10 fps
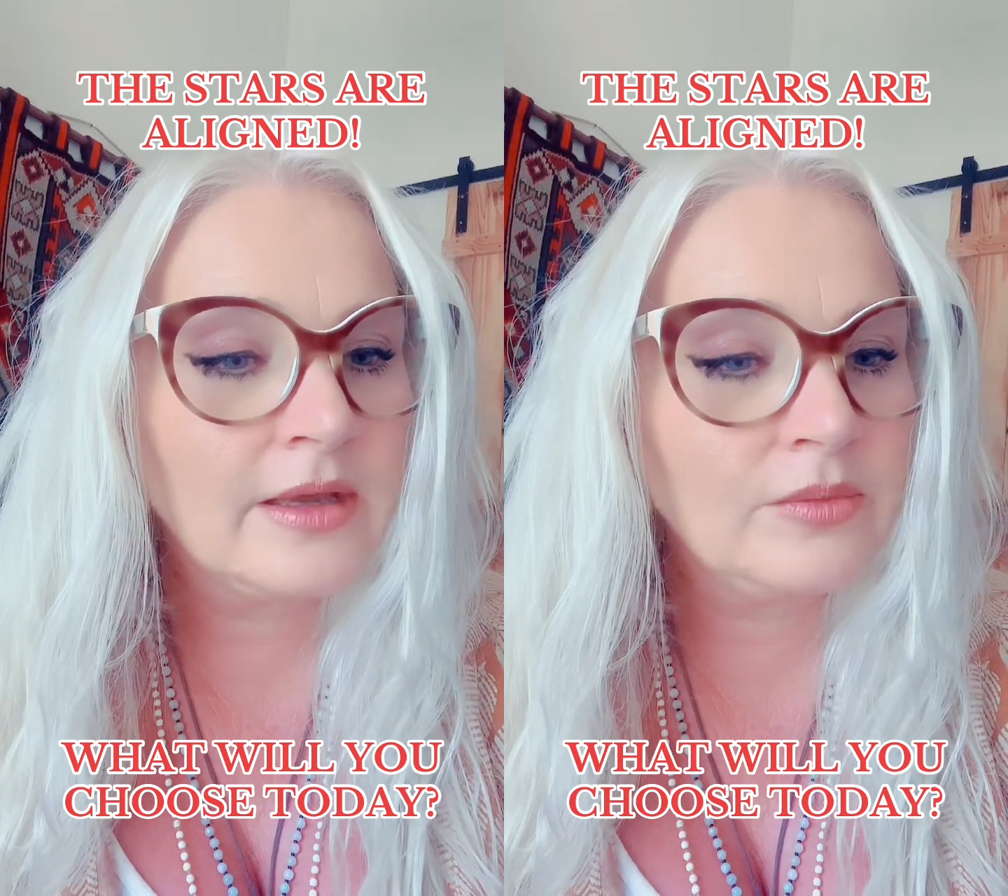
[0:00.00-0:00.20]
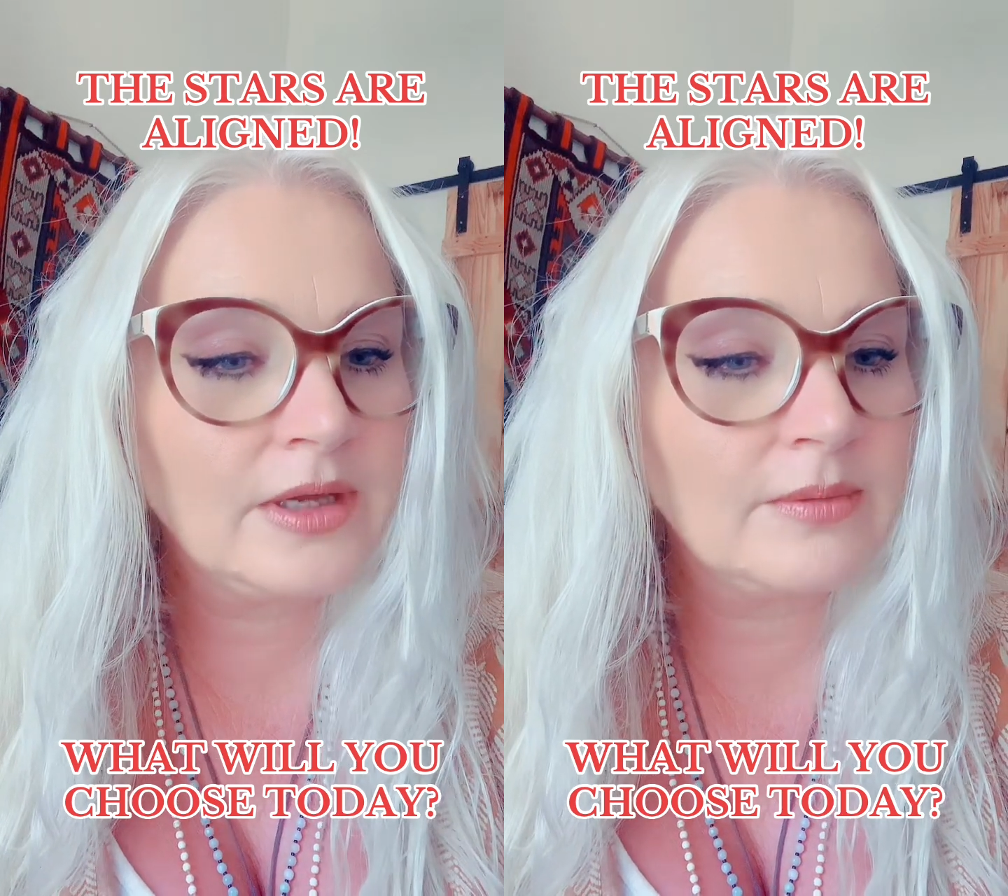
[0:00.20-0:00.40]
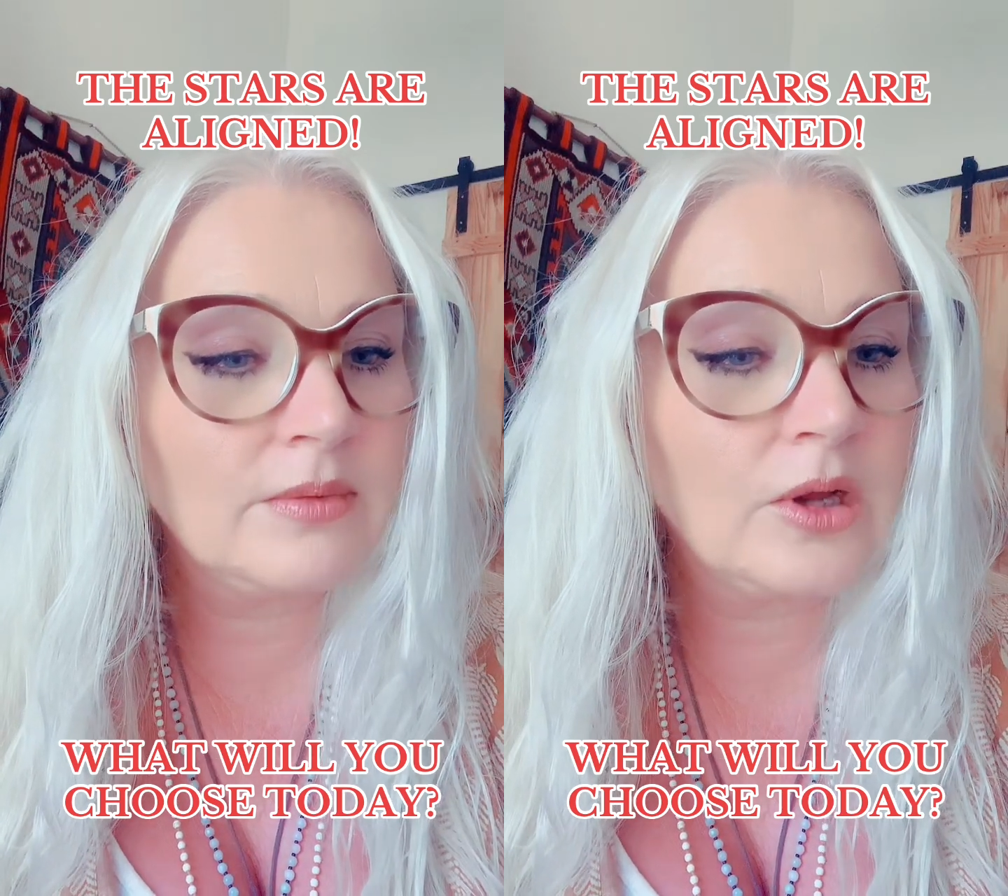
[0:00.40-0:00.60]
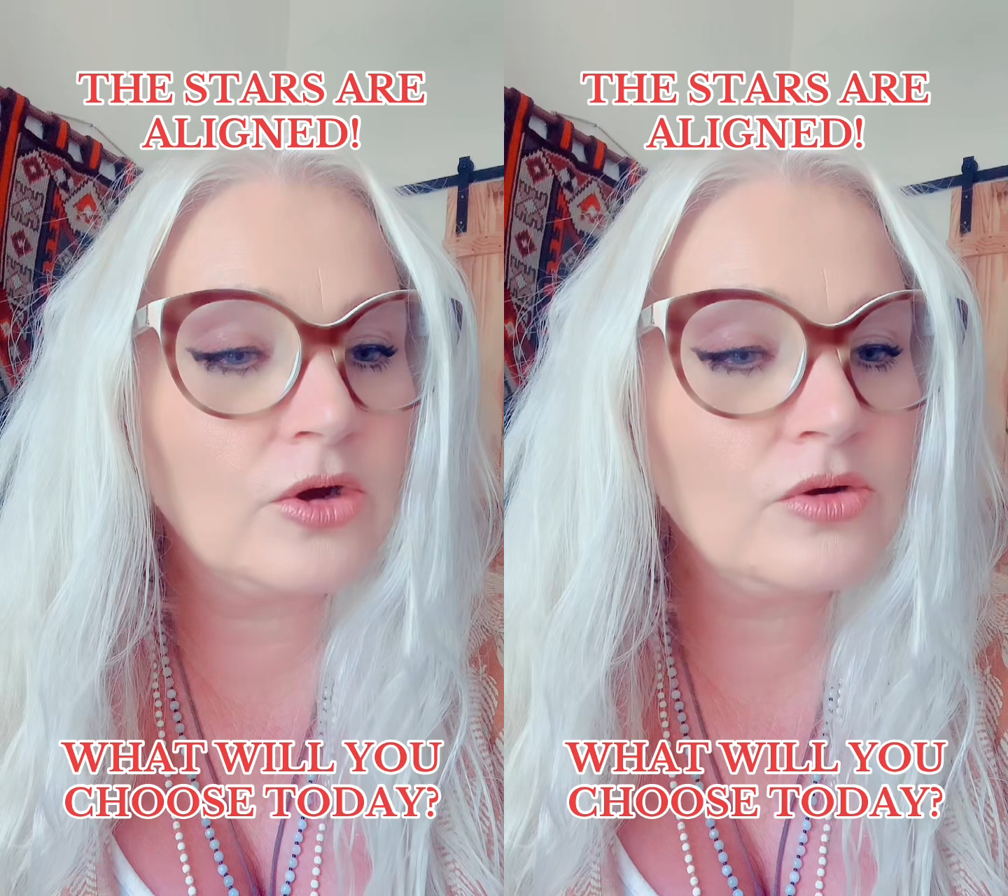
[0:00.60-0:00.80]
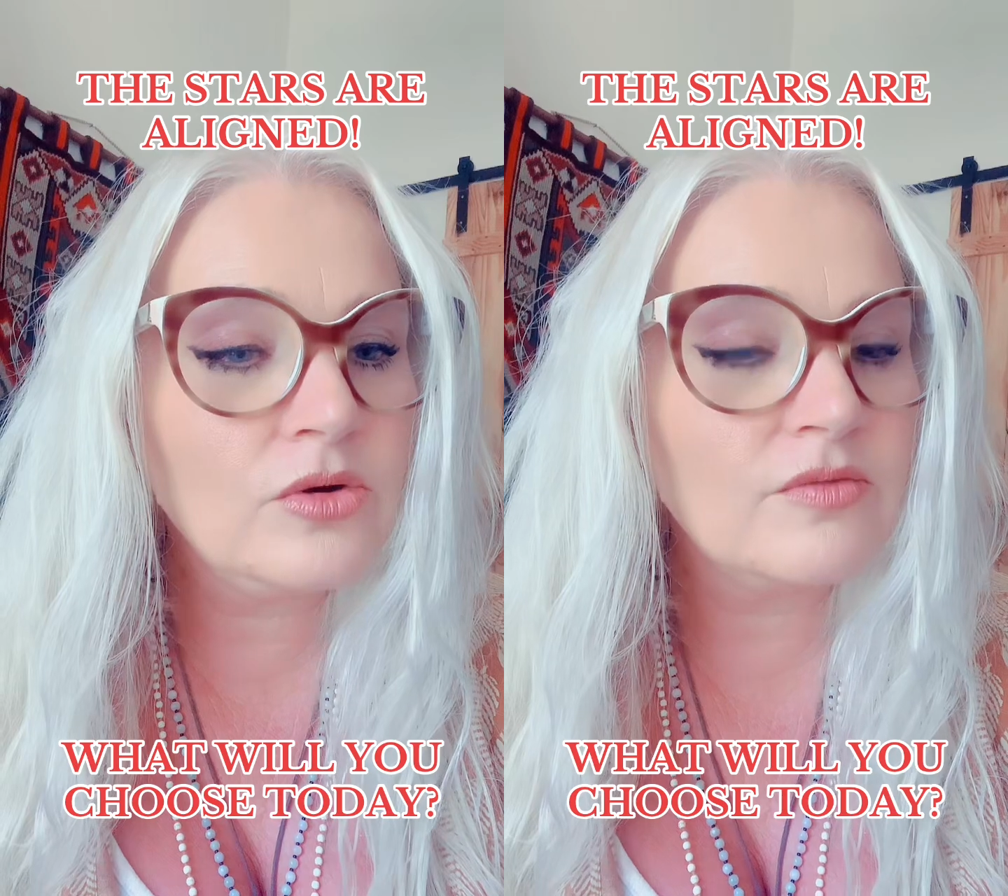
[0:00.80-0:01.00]
We're in a
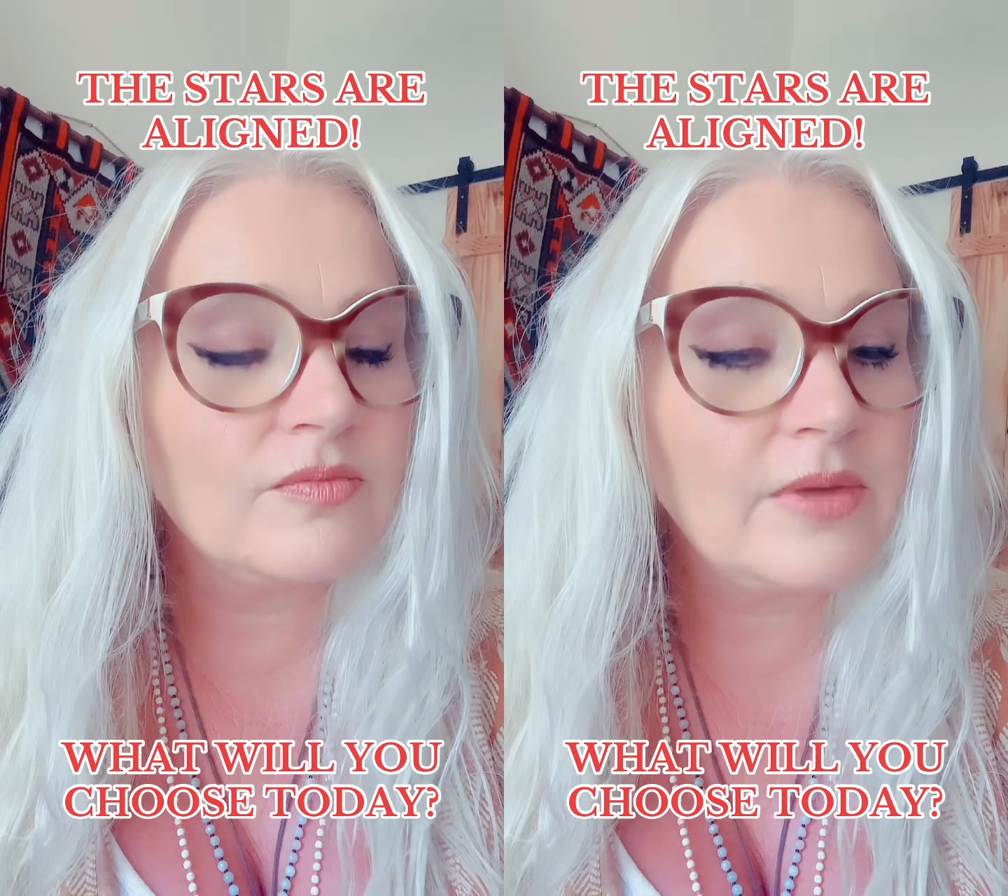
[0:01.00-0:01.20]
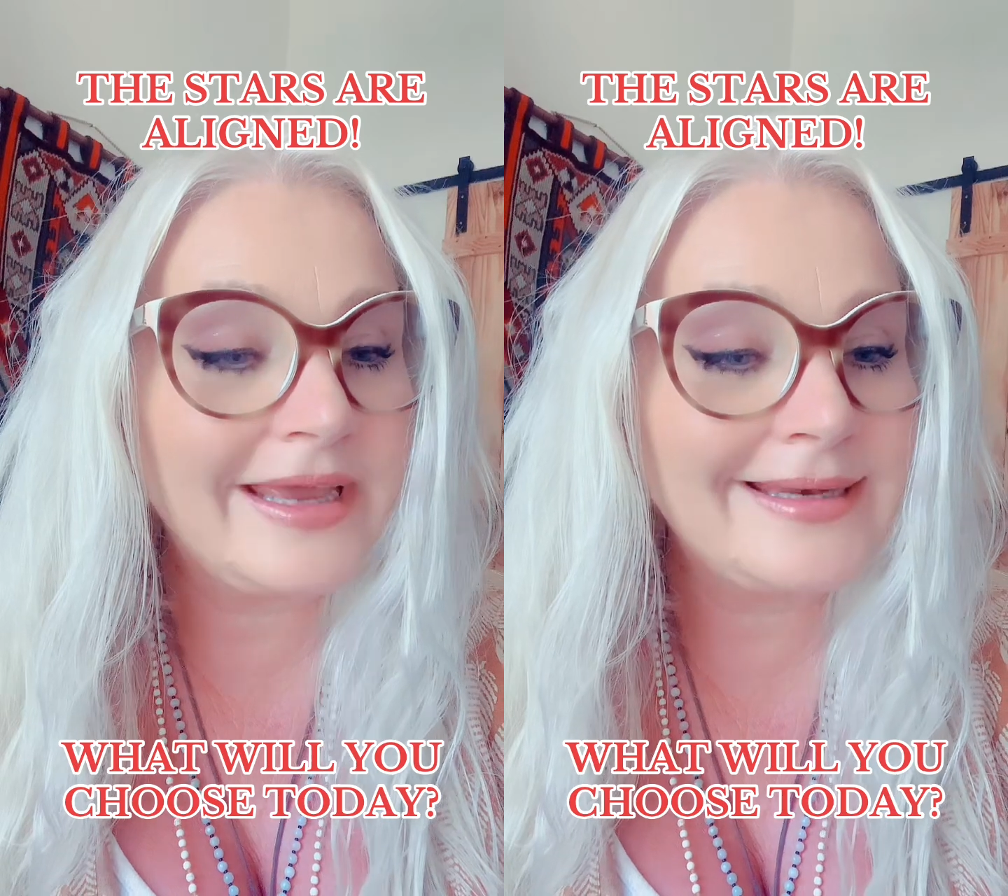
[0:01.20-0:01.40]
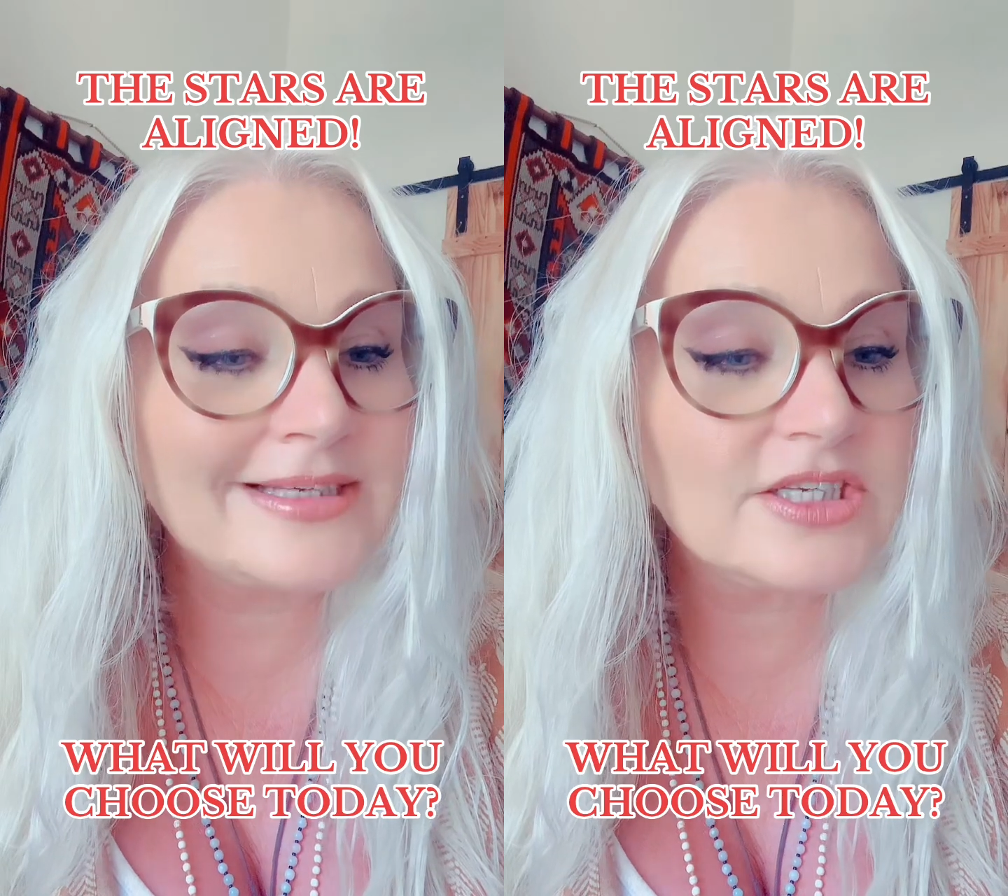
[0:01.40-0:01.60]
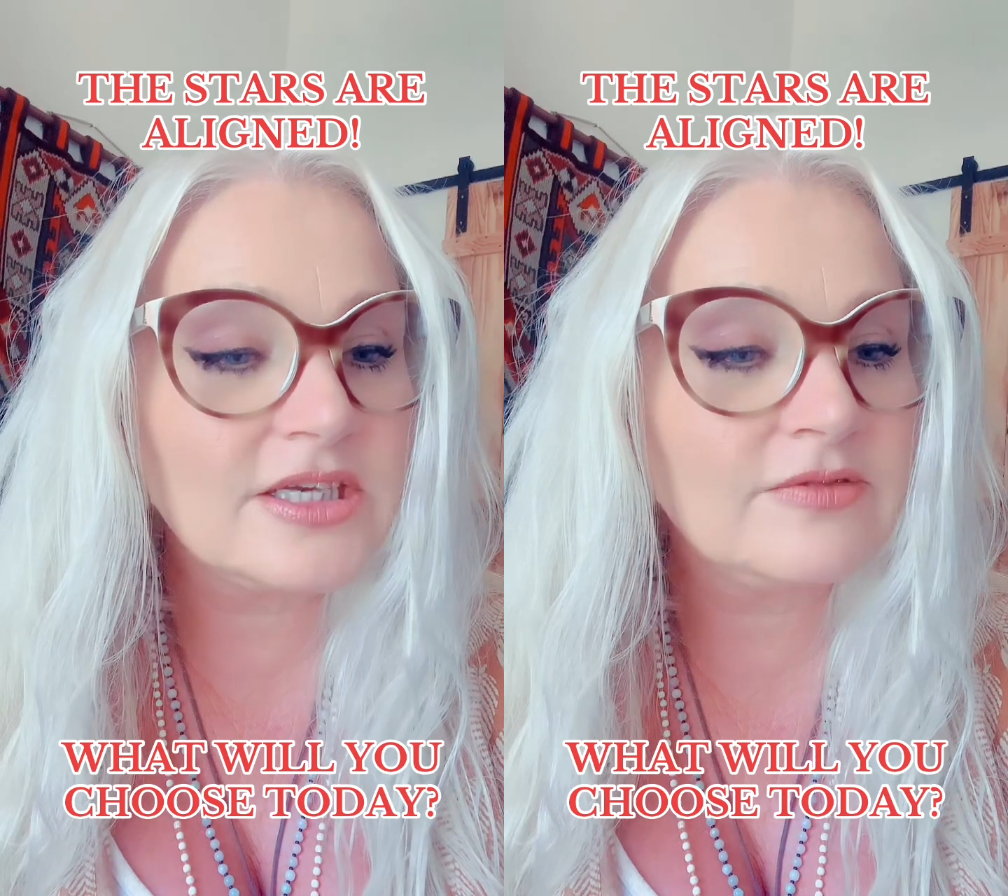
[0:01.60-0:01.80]
low energy